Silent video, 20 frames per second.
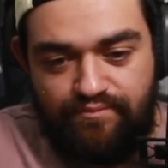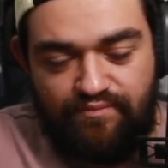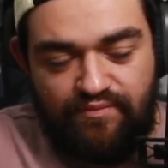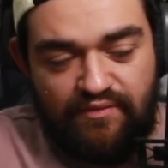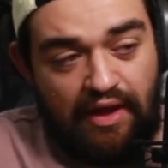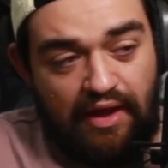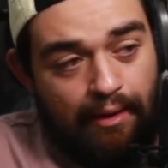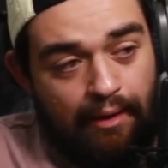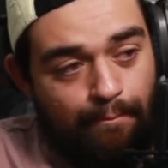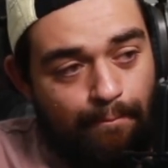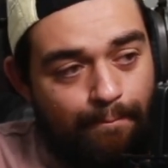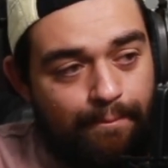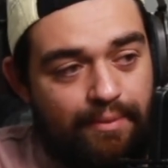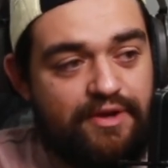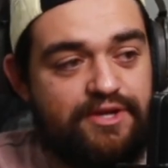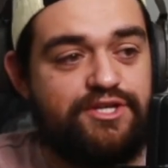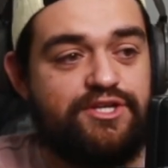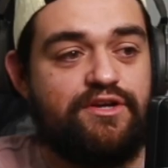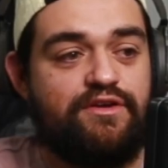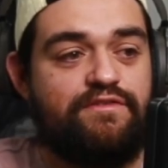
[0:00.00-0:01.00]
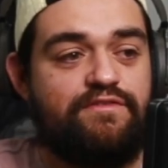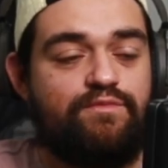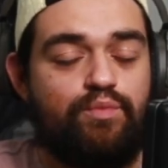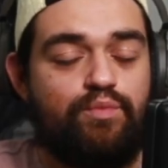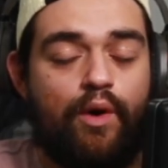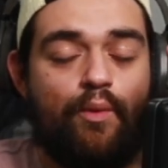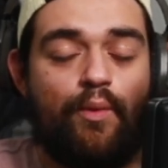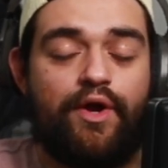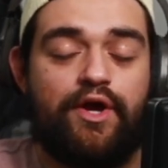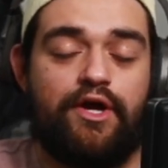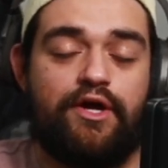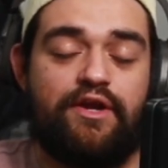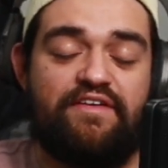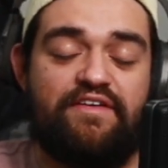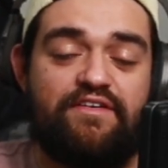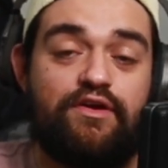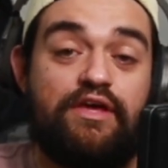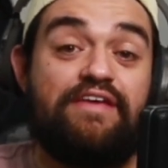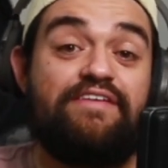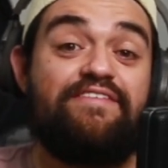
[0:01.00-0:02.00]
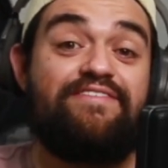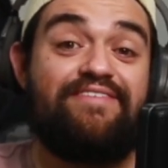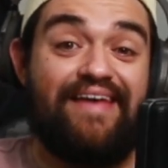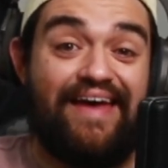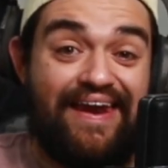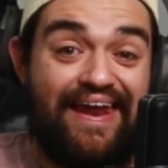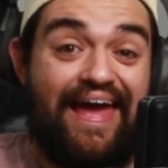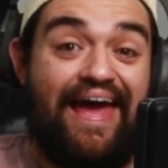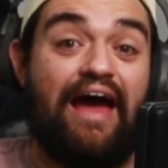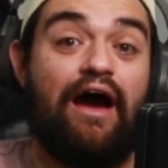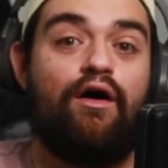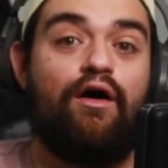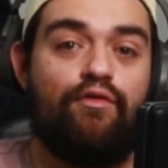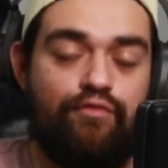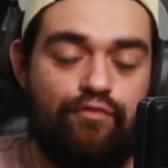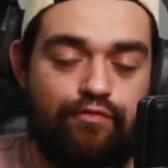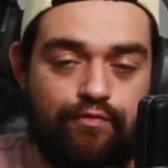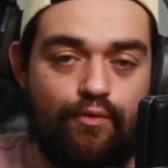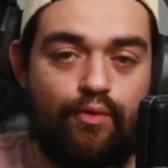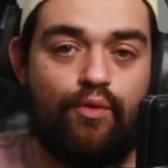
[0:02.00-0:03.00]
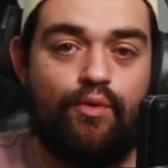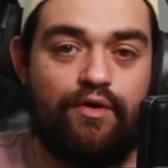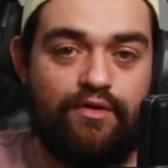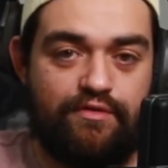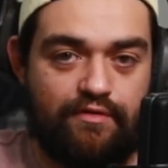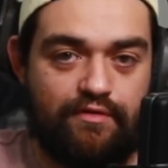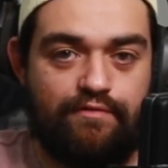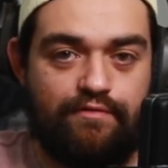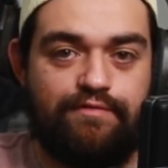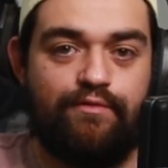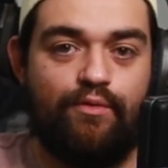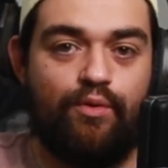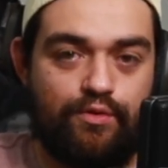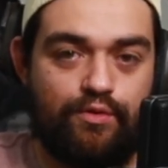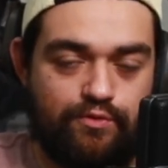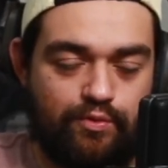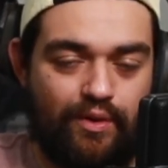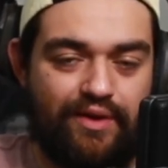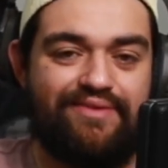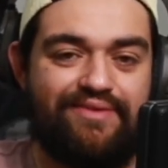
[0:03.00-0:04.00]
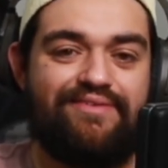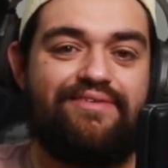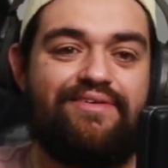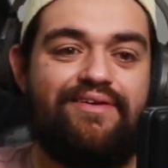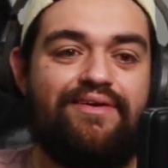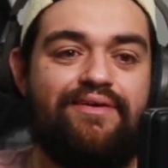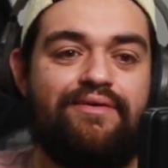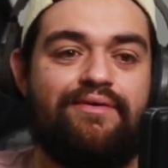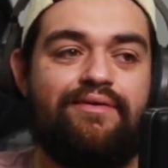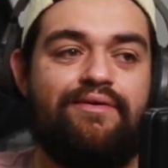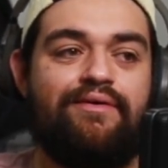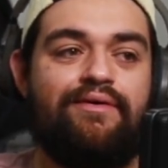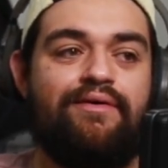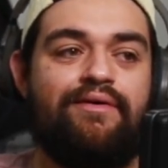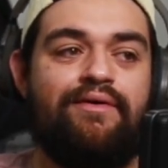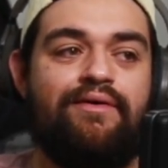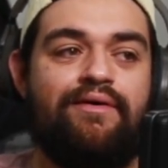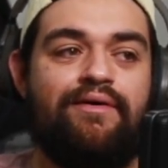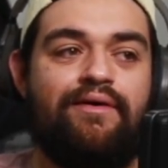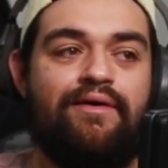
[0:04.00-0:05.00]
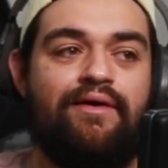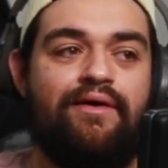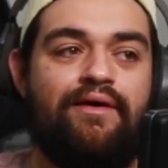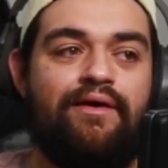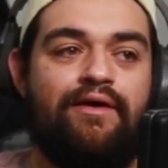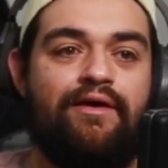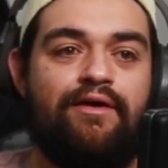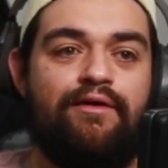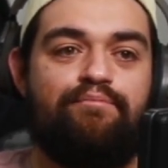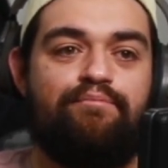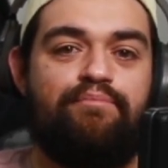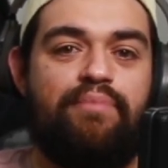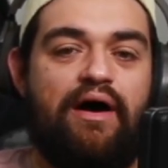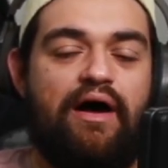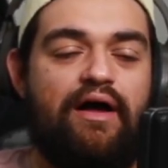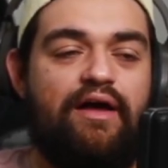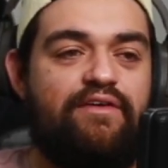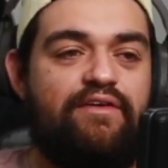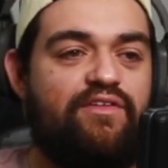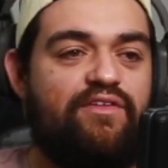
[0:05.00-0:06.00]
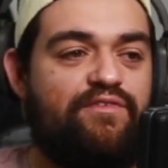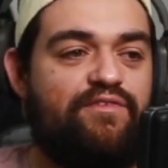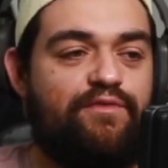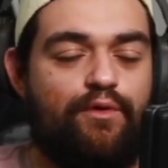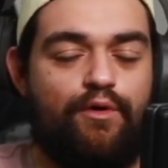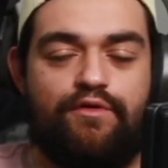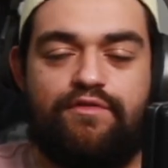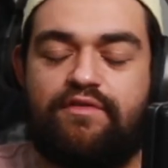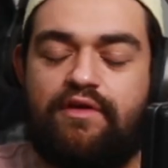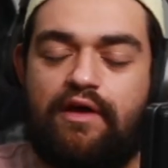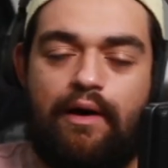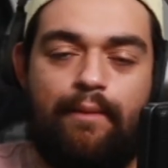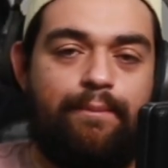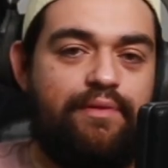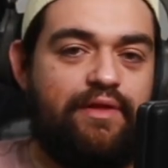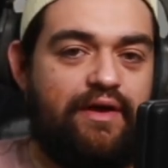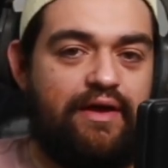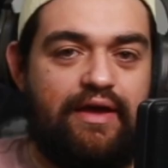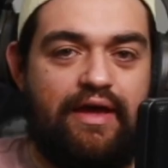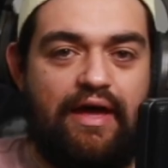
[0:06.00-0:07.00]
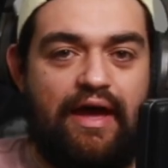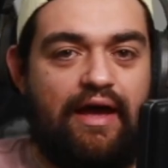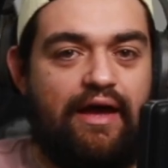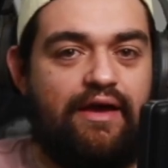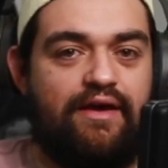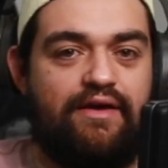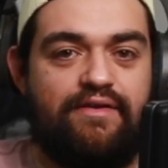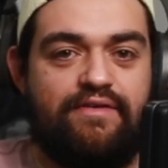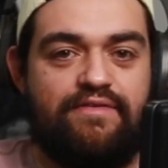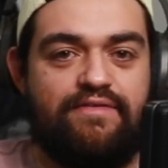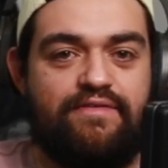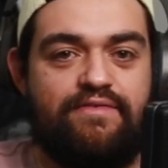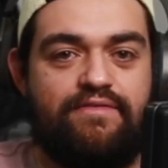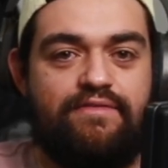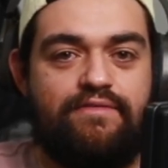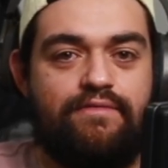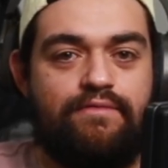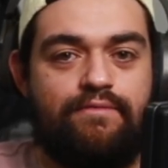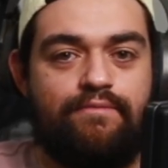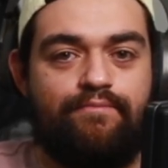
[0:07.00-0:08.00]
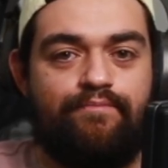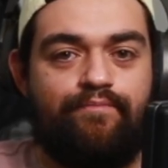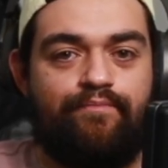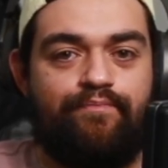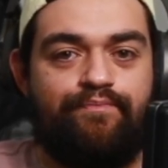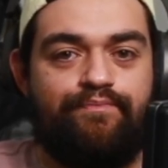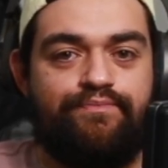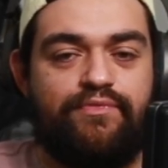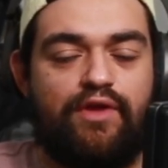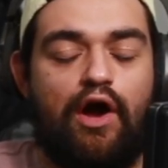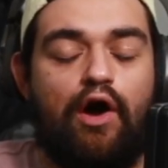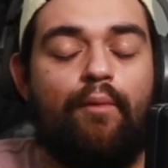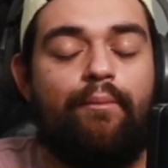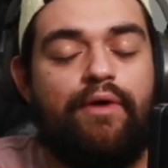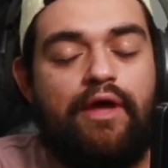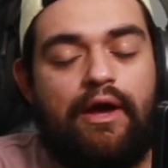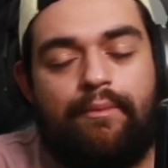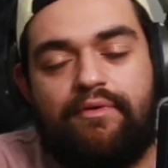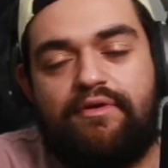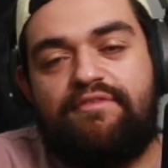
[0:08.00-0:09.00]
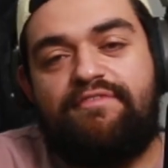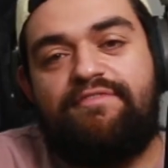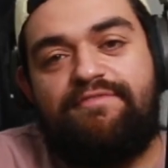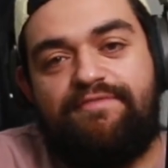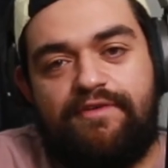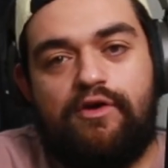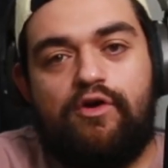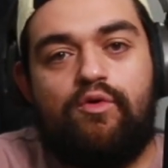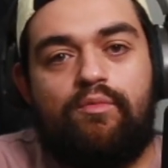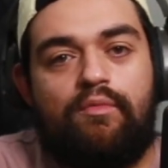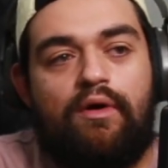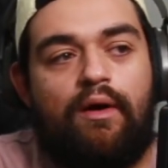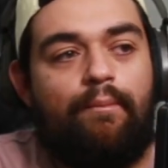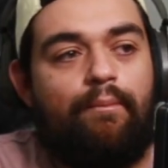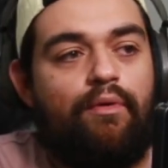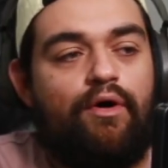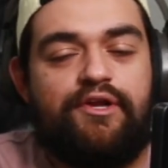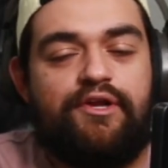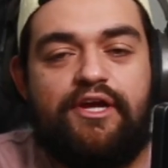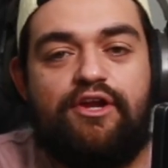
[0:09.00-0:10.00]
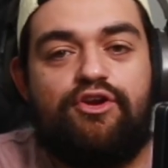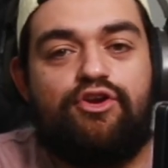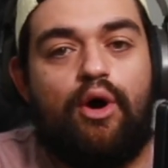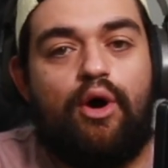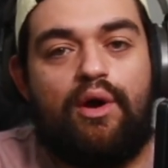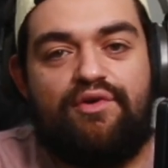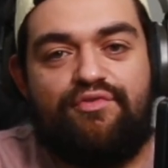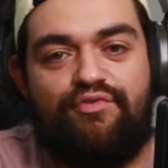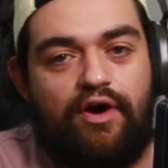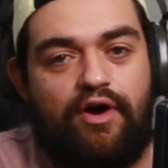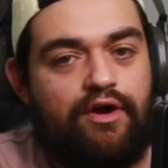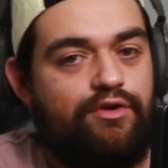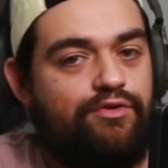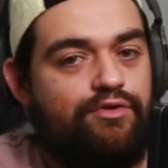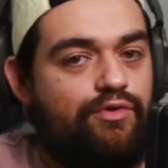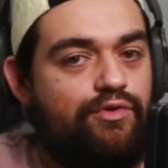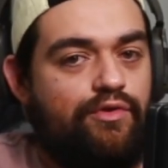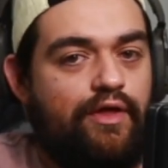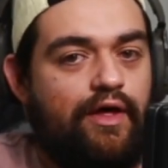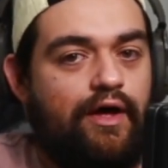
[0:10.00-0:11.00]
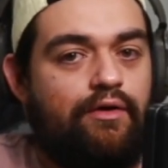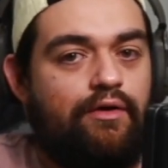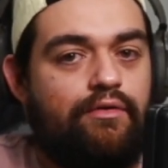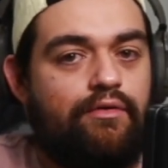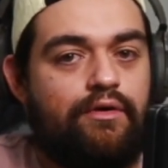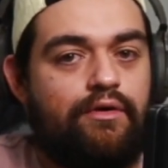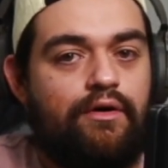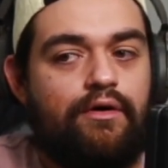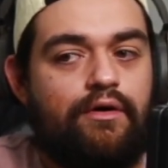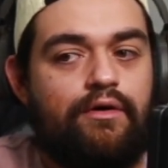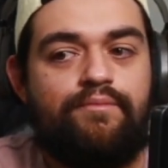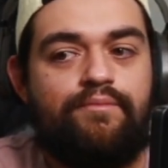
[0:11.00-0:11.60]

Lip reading: ambitious, what we're gonna set out for is a 4:20. But in the first couple of Ks, I'll be able to feel my body and know if I can do that or not.